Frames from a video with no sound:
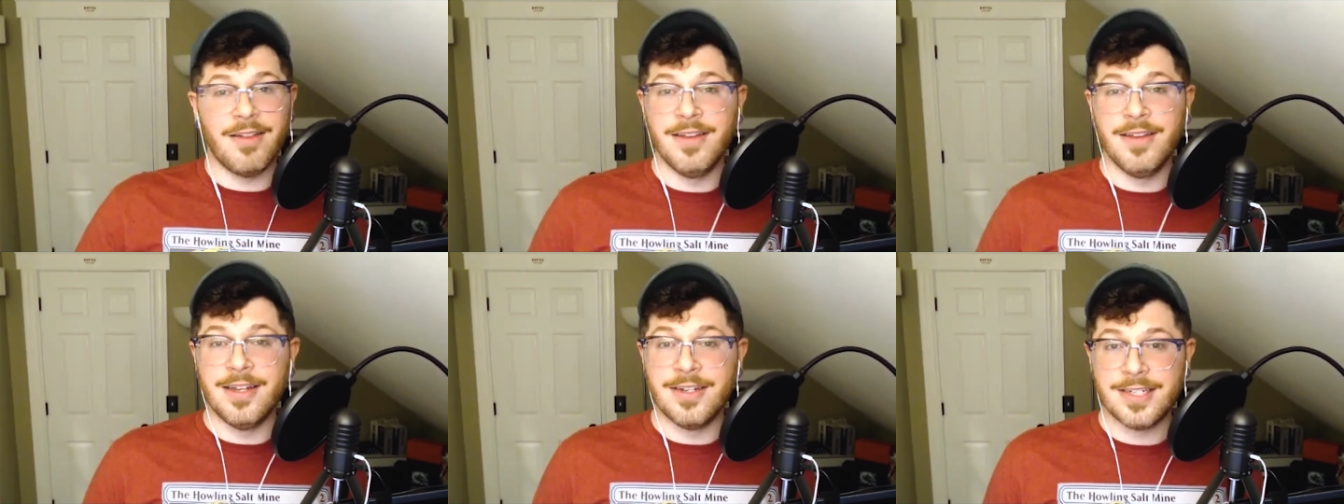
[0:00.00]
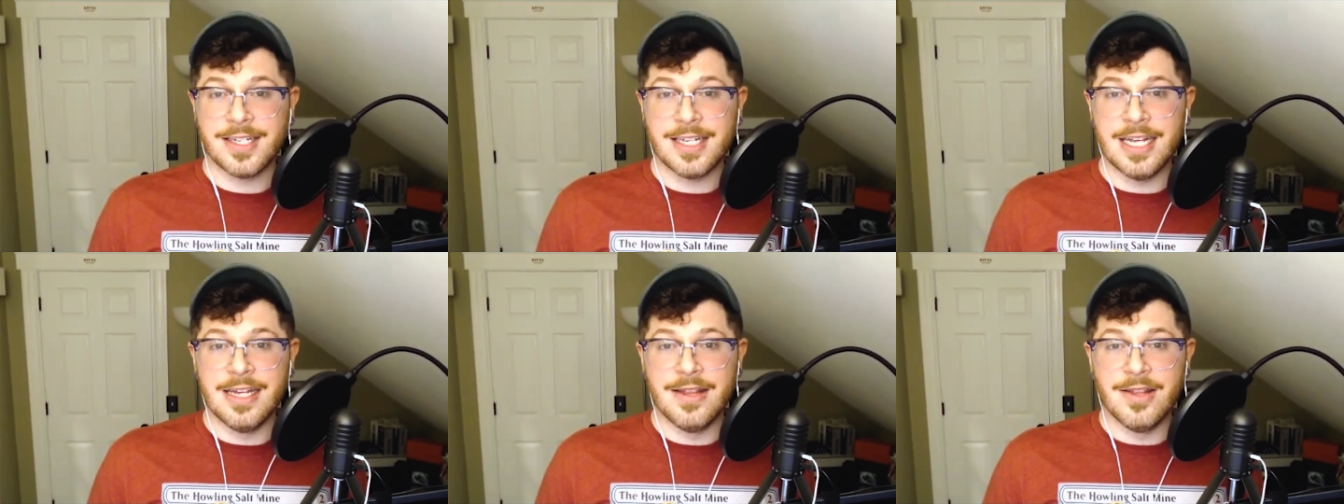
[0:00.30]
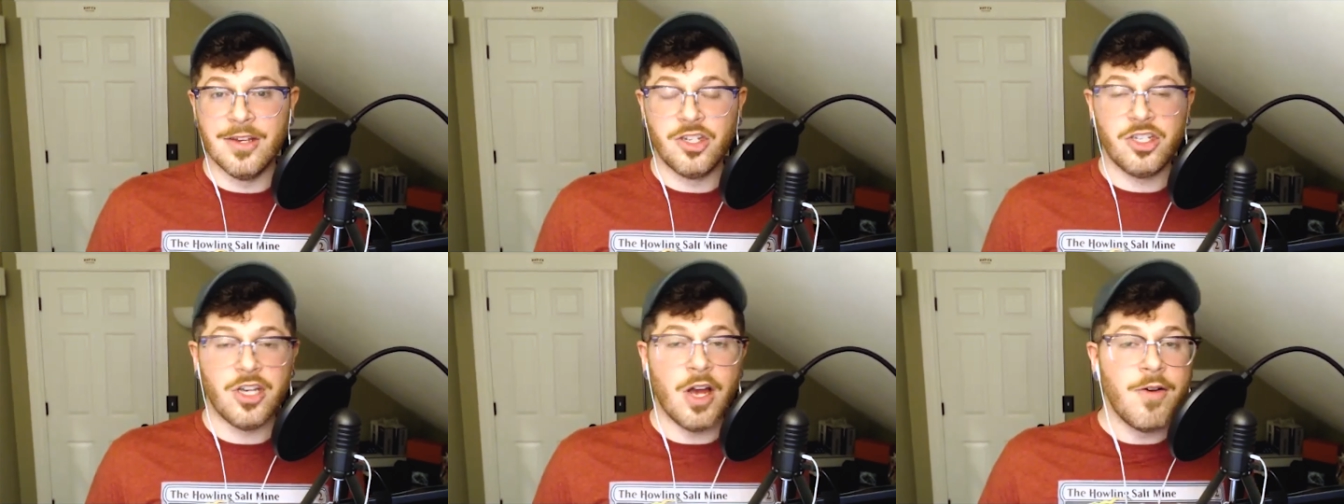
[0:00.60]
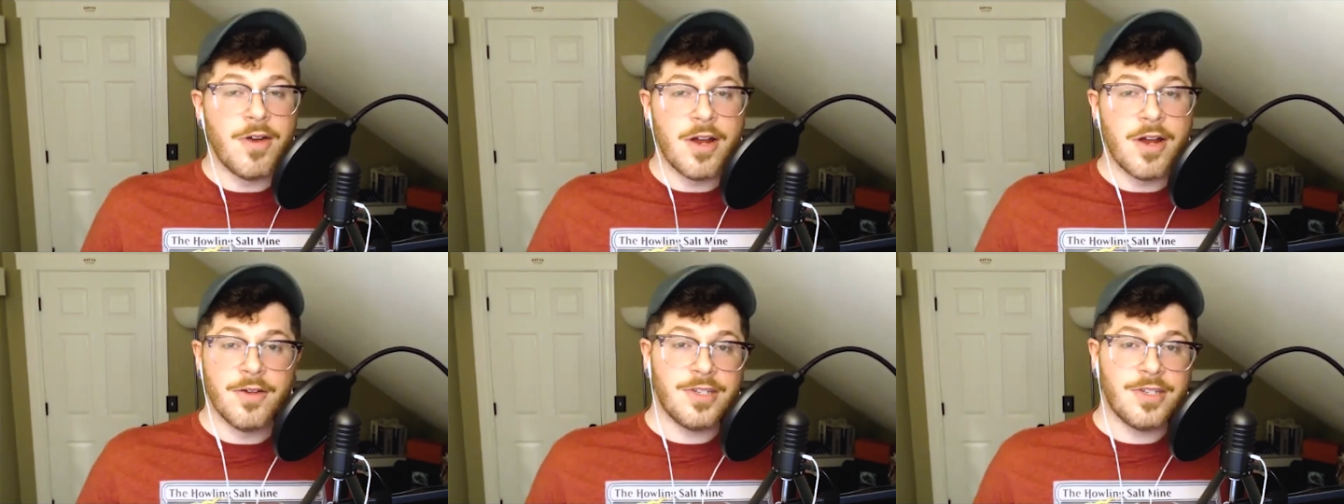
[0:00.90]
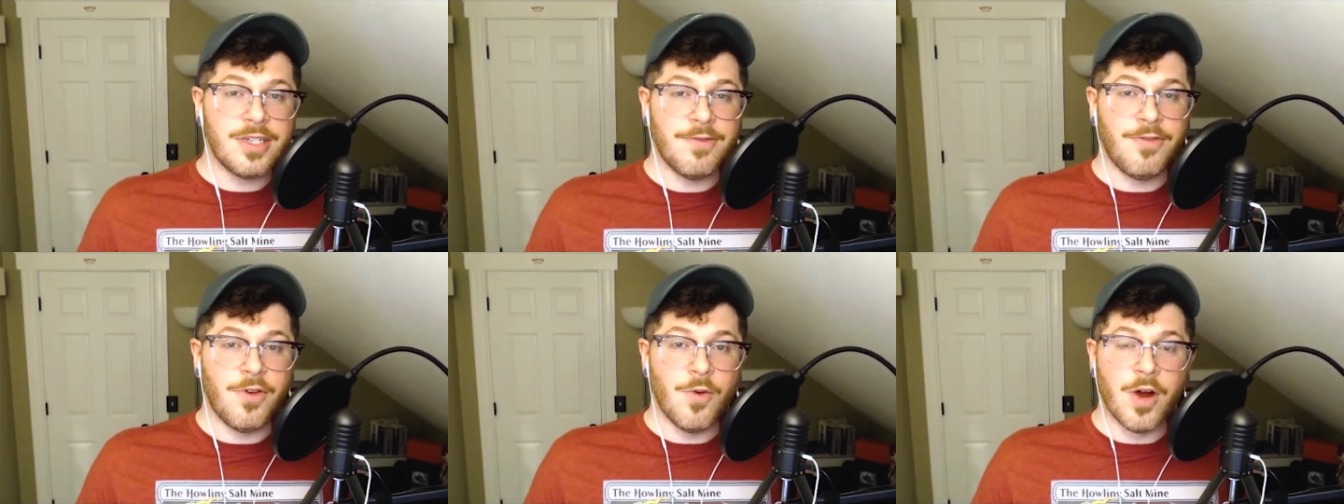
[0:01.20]
list in the show notes
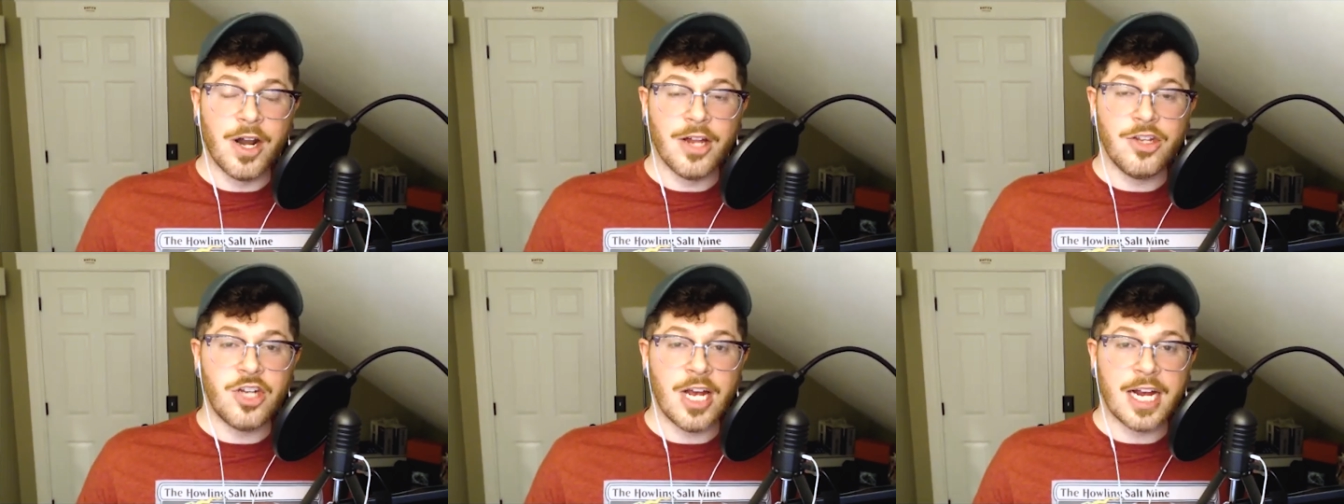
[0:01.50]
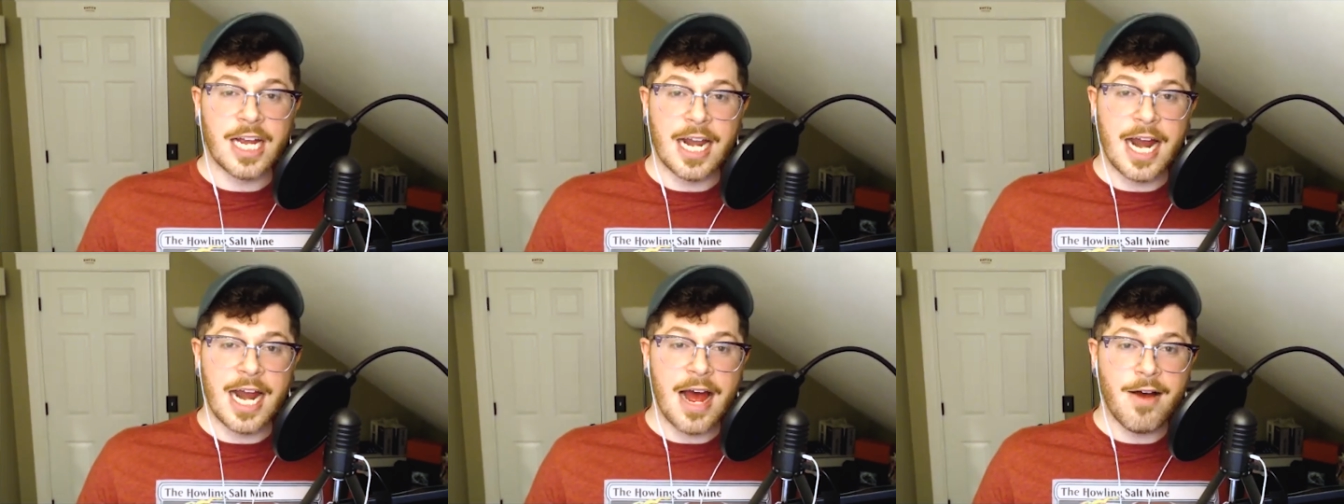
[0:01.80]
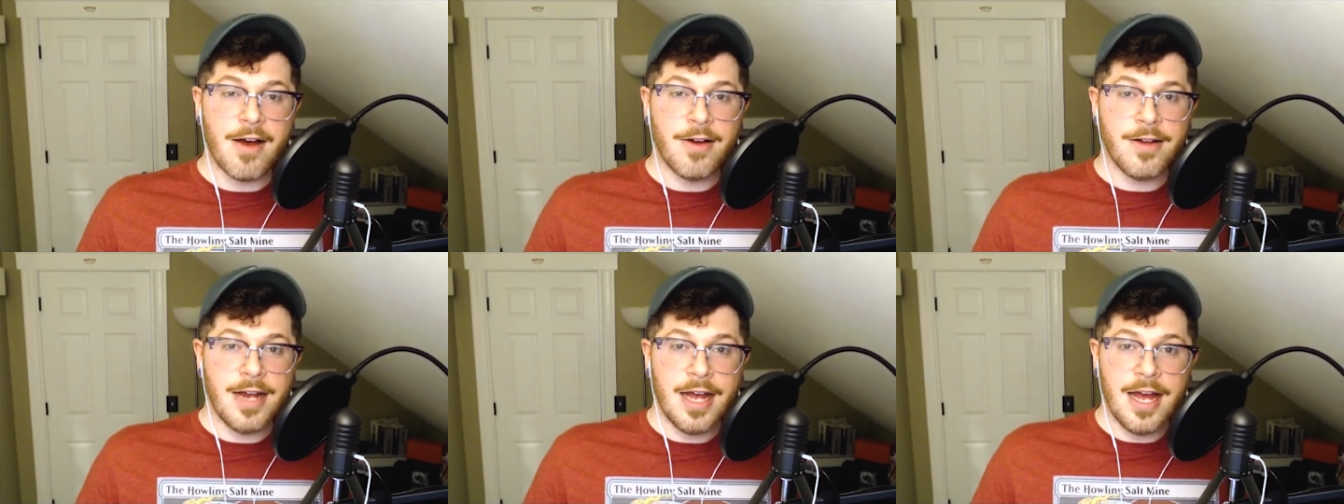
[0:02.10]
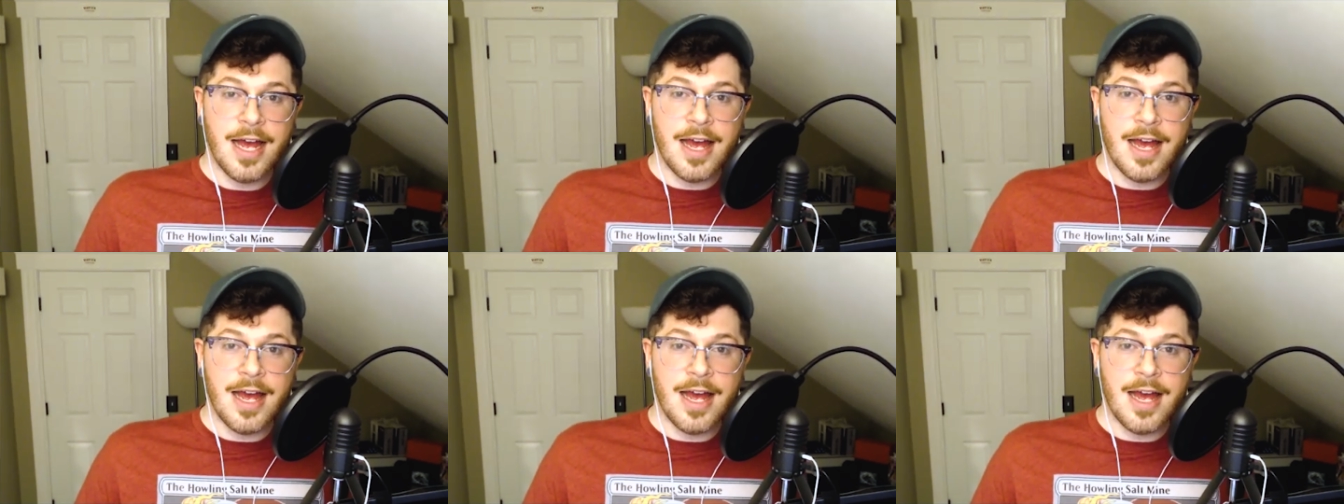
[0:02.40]
if you want to check it out.